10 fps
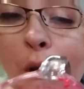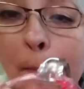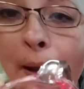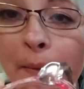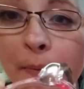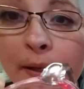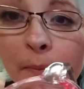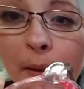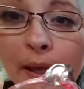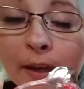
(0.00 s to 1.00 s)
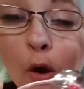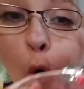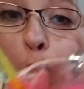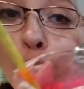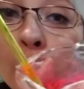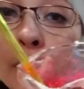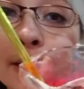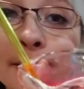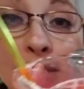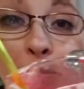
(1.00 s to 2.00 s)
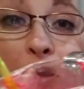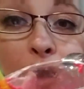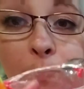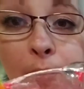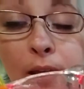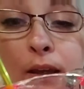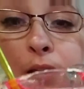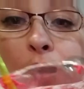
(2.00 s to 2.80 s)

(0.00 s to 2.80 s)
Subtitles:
a piping bag or a Ziploc bag.